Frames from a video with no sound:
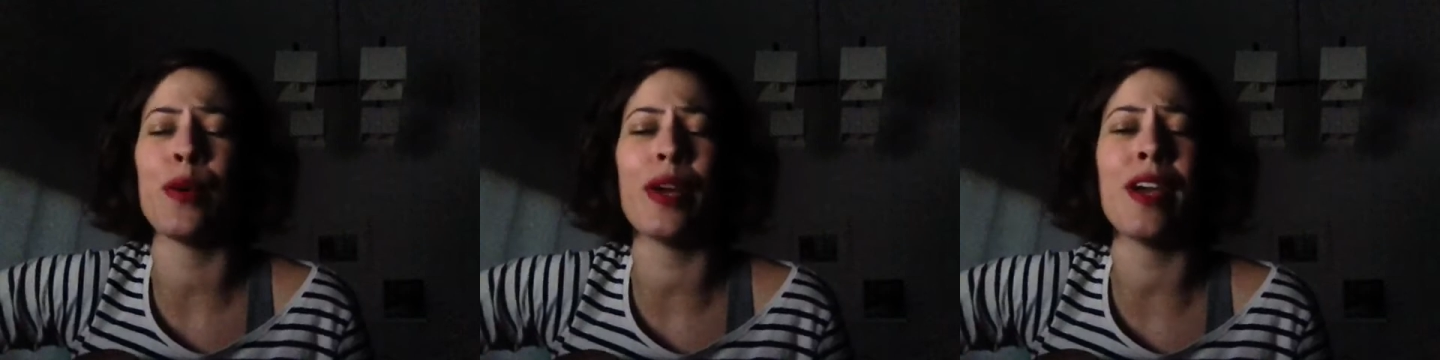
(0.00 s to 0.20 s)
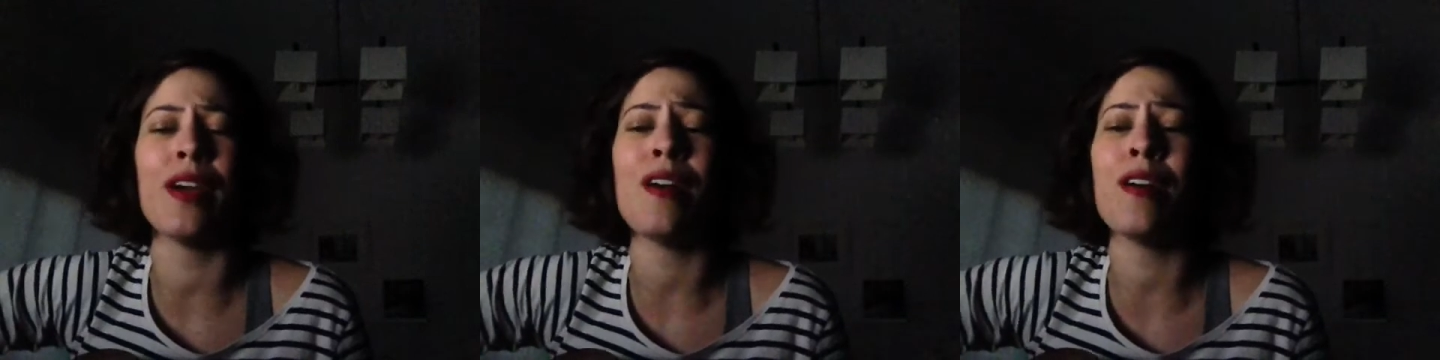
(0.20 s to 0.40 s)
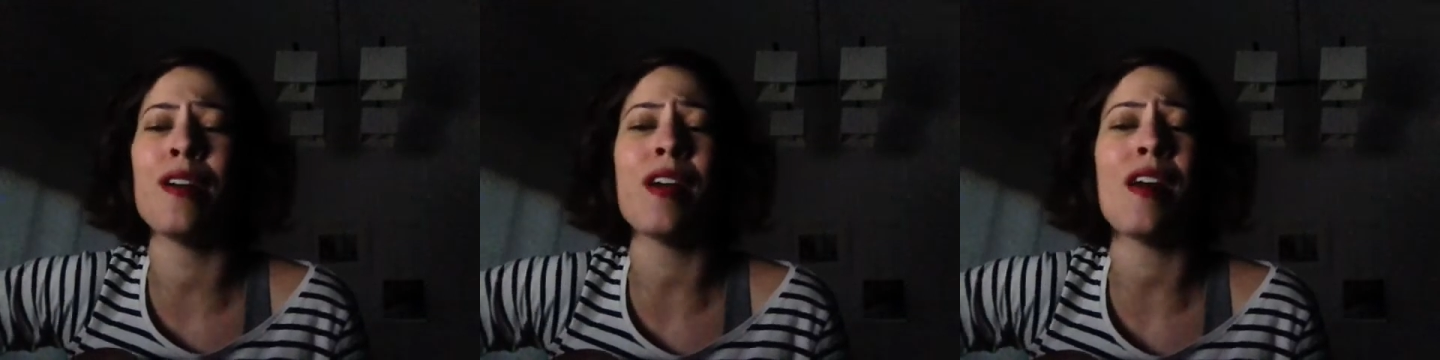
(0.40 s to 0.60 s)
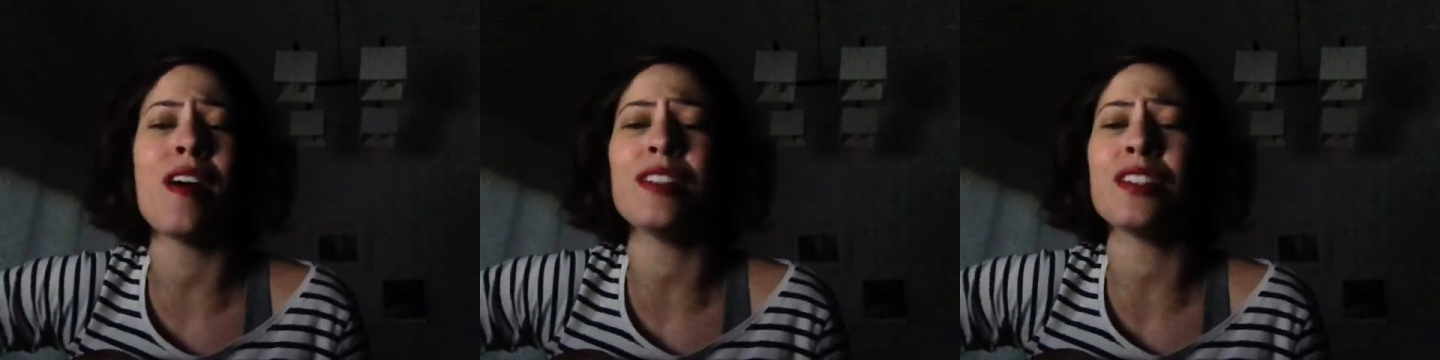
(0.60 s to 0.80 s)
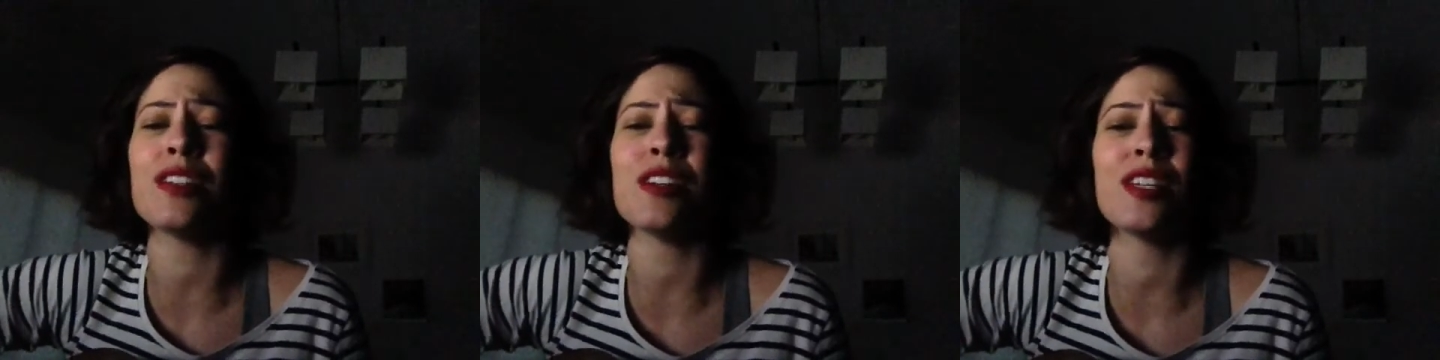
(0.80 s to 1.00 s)
We hold
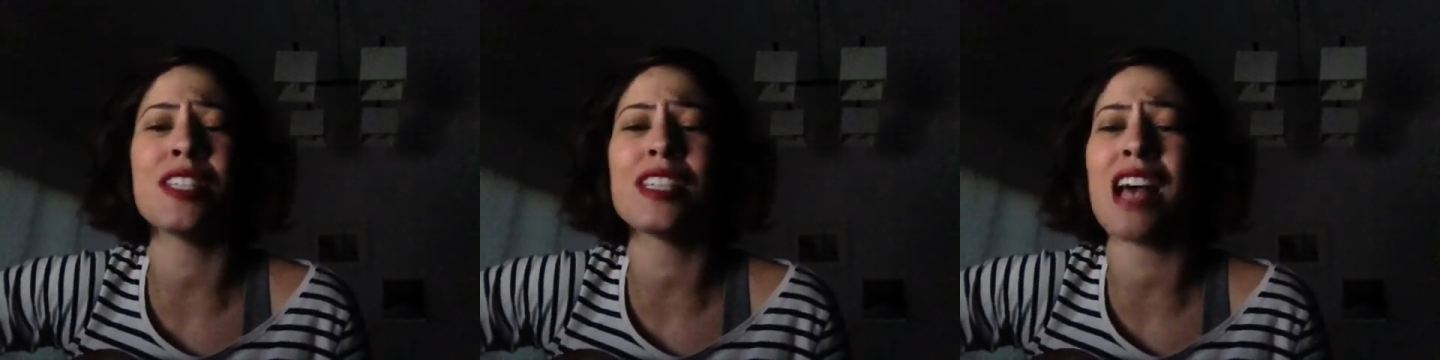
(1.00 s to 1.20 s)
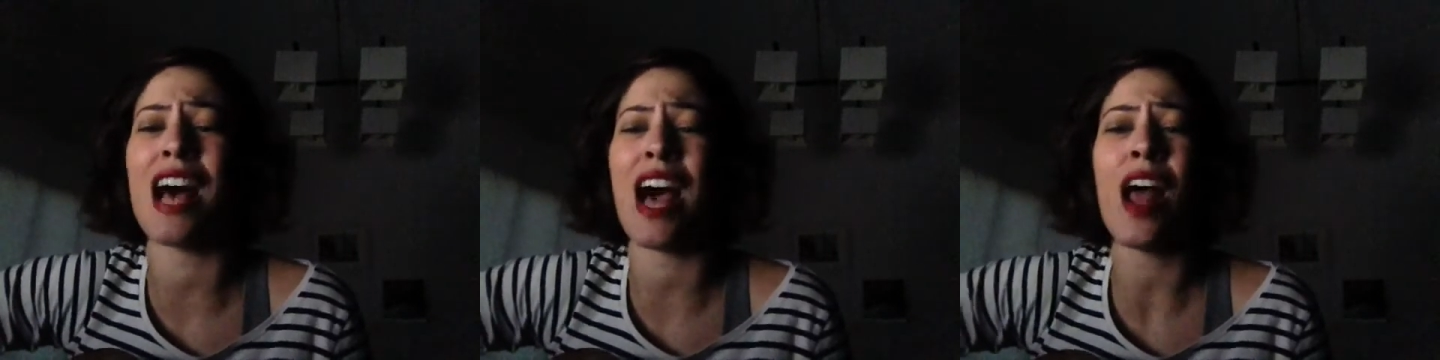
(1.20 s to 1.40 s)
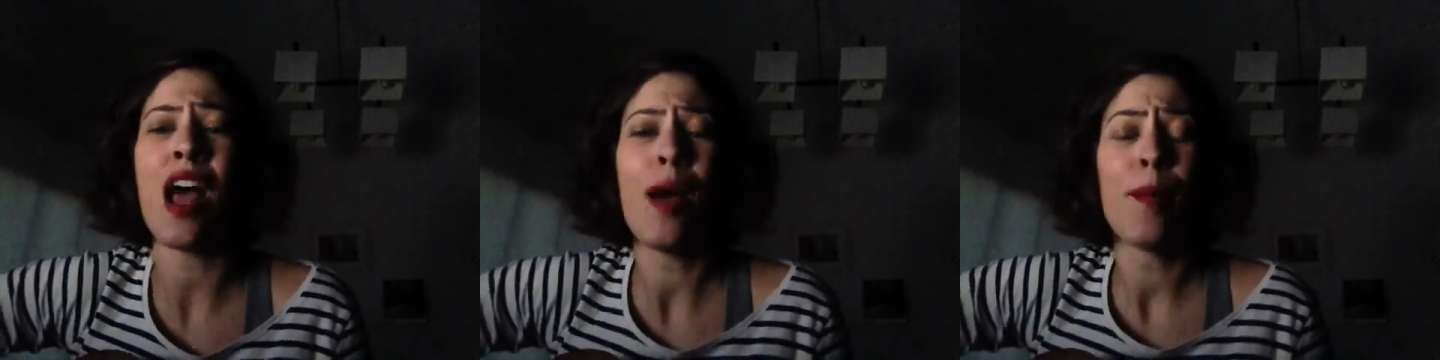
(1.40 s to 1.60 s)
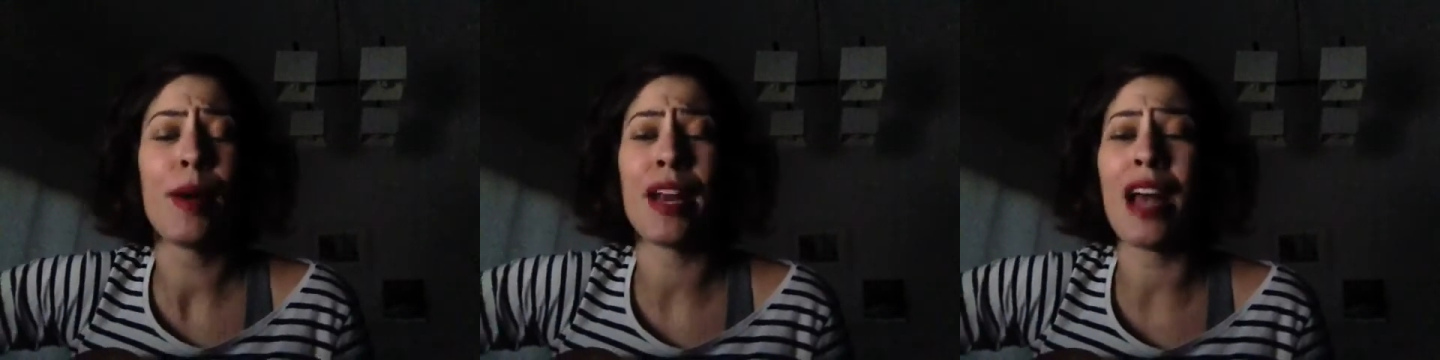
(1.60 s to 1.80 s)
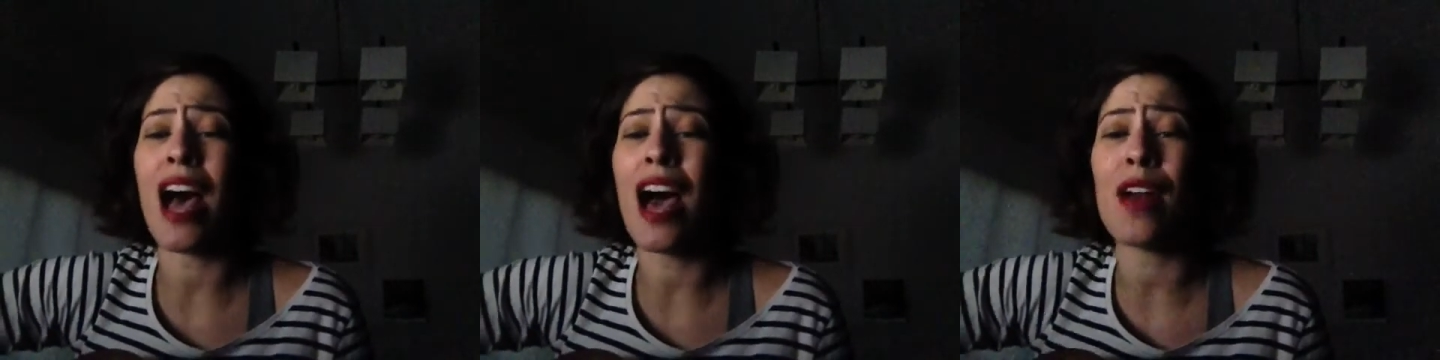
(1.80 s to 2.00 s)
on so tight,
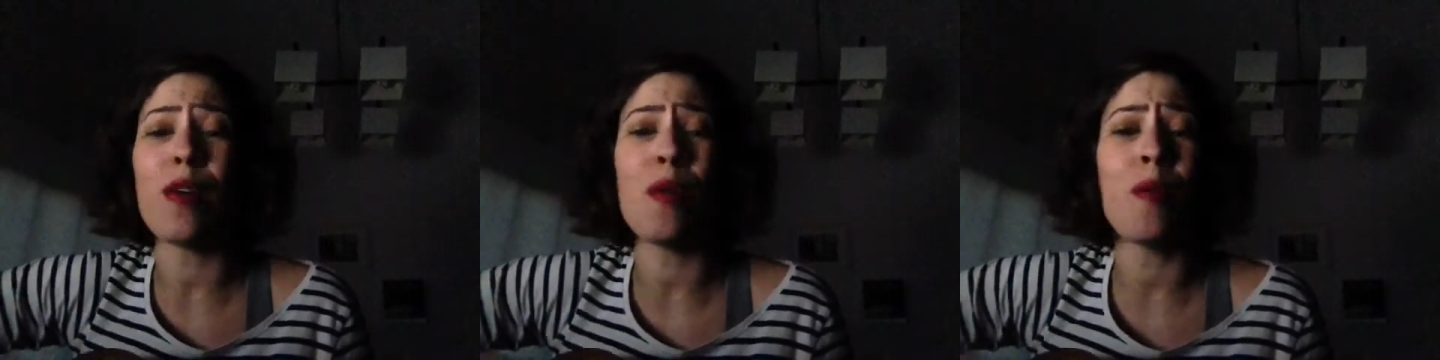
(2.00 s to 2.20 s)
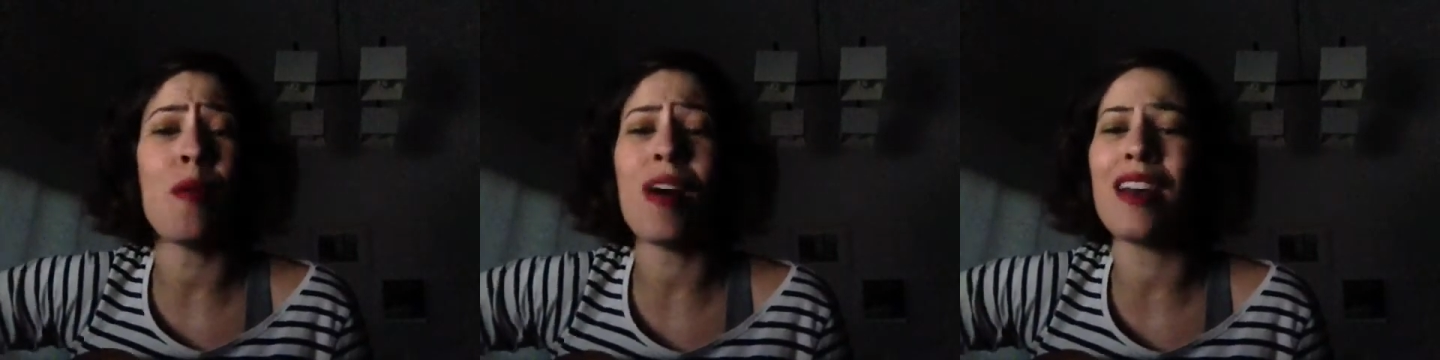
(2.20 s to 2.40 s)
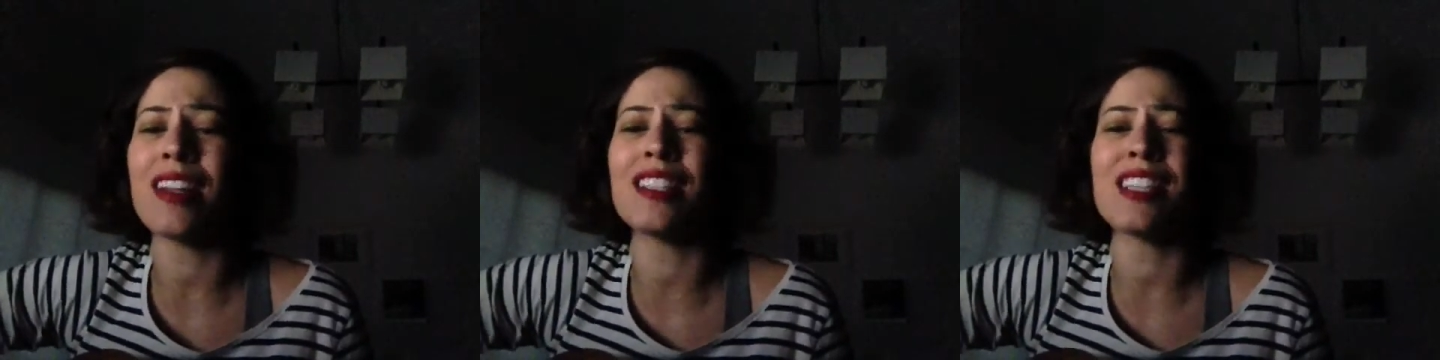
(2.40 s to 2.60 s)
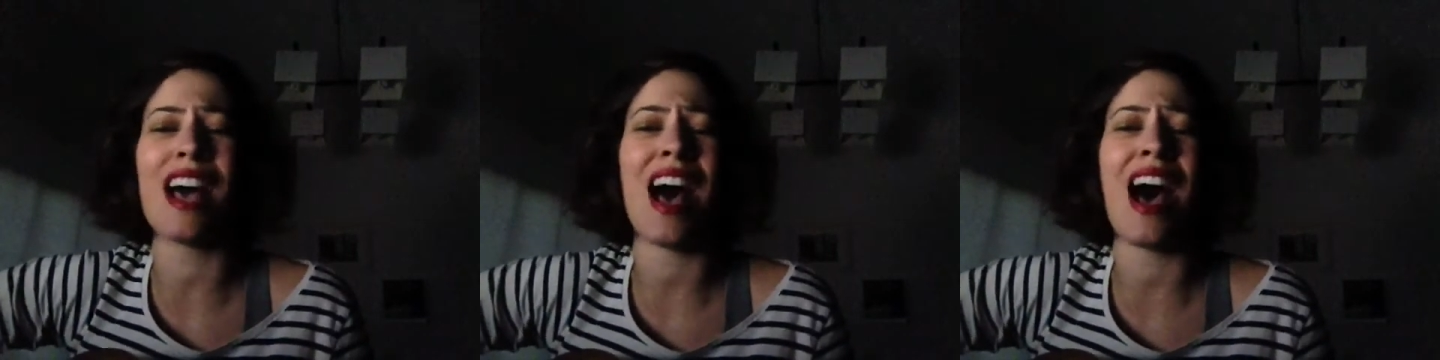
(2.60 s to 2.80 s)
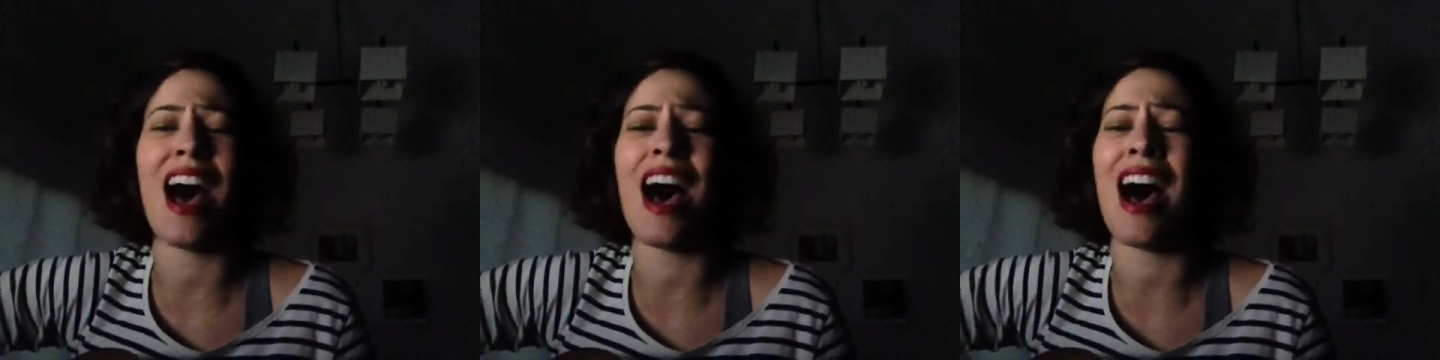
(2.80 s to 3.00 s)
but I don't wanna
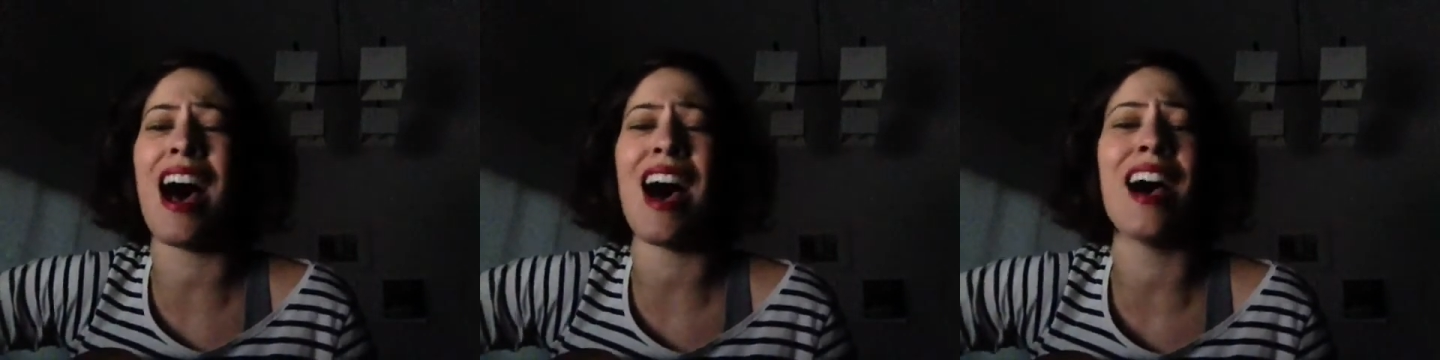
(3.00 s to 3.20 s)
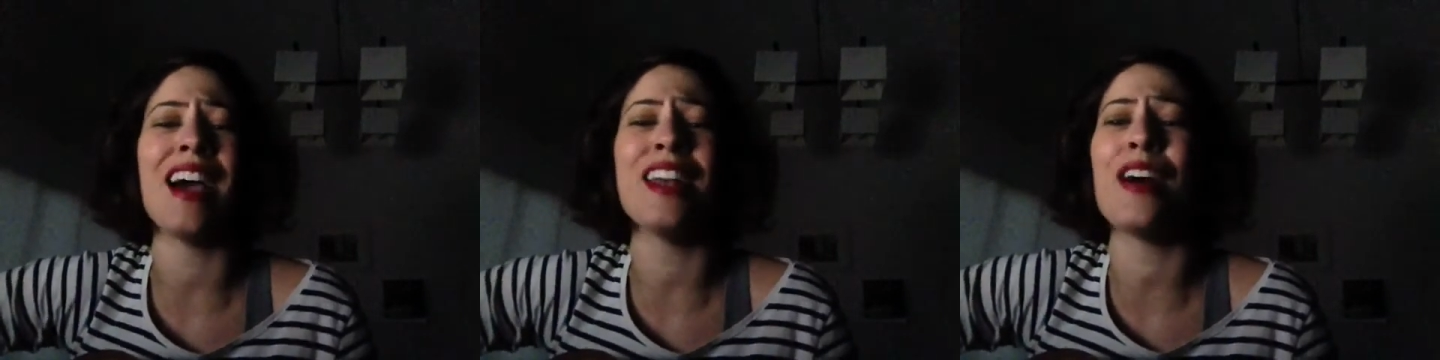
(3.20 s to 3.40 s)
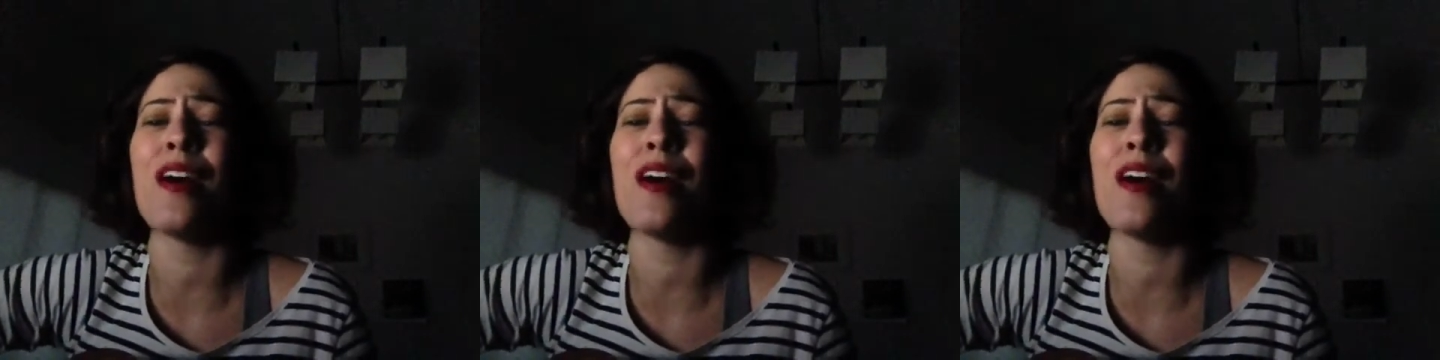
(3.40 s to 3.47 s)
die.